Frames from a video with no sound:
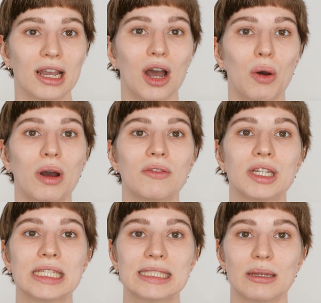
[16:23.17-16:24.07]

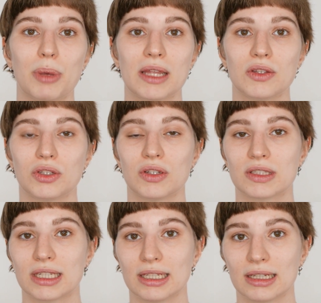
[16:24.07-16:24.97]
However, this depends on your
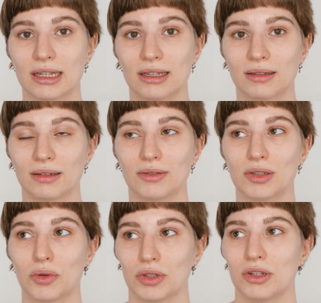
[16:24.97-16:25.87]
skin
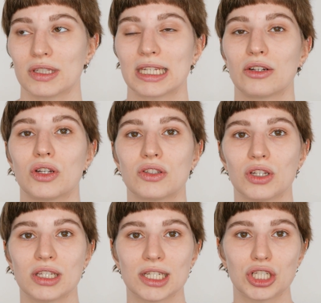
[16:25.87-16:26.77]
on your skin
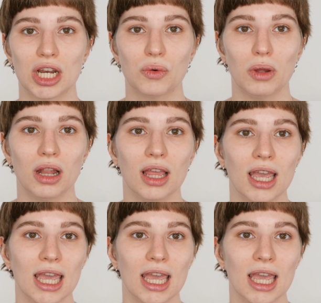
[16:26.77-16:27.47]
concerns in general.